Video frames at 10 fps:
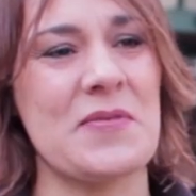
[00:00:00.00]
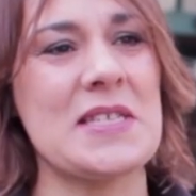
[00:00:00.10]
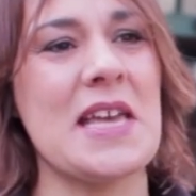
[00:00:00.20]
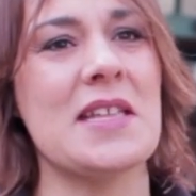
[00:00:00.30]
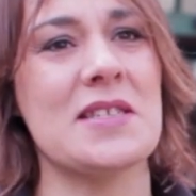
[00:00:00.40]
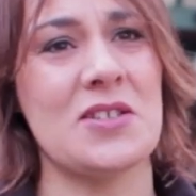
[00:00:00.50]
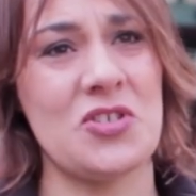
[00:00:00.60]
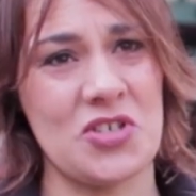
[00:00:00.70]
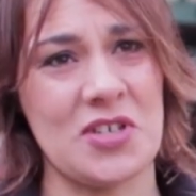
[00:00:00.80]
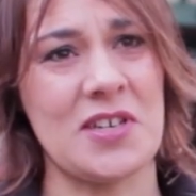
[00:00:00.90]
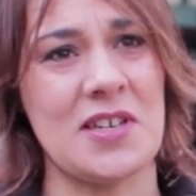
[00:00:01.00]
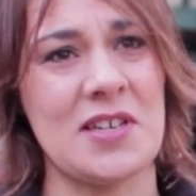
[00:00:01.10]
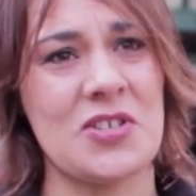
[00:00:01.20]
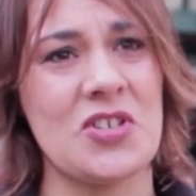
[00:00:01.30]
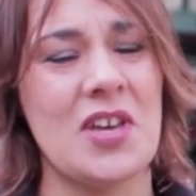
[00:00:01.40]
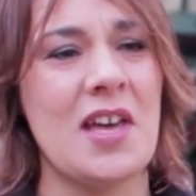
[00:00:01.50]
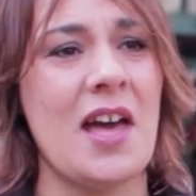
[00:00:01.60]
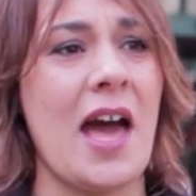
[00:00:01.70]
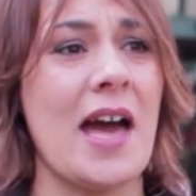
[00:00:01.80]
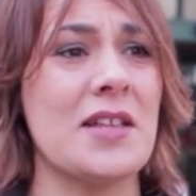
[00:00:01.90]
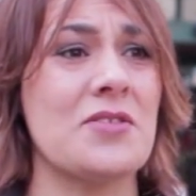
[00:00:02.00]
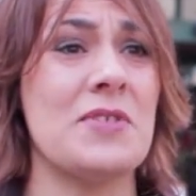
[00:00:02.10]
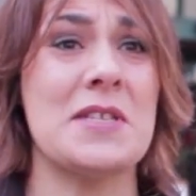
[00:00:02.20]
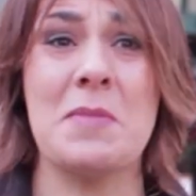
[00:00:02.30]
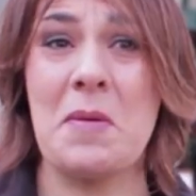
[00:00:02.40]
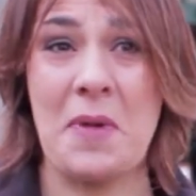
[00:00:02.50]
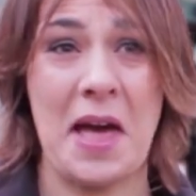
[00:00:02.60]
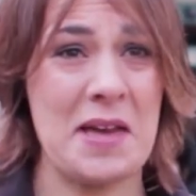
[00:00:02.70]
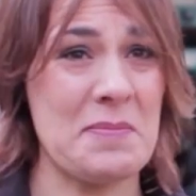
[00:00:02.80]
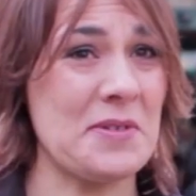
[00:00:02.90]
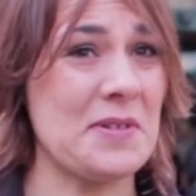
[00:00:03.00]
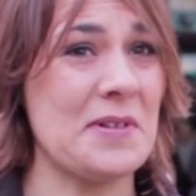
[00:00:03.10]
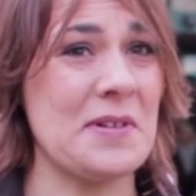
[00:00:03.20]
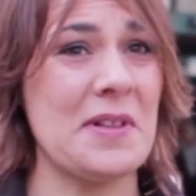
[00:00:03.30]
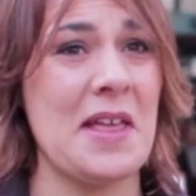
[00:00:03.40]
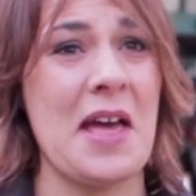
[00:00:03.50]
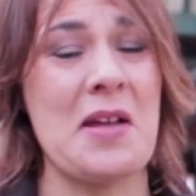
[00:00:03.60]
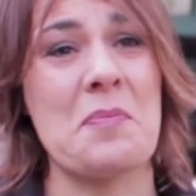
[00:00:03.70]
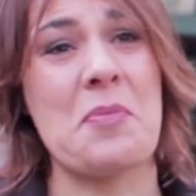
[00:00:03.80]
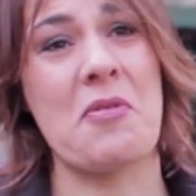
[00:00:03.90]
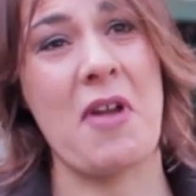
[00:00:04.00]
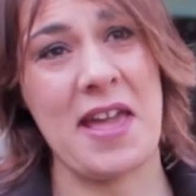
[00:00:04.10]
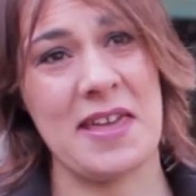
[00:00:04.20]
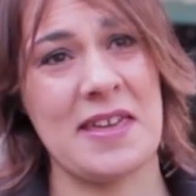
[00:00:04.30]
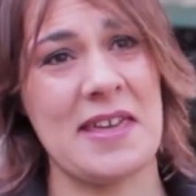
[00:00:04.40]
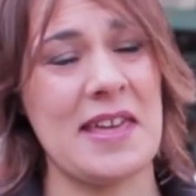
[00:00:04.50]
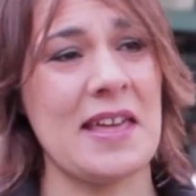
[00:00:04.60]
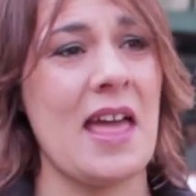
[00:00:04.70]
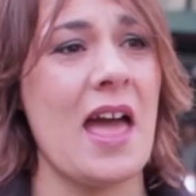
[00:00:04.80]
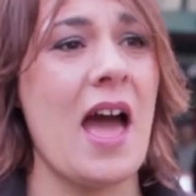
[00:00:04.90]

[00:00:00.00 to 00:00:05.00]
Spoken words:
of attending church and reading my Bible and praying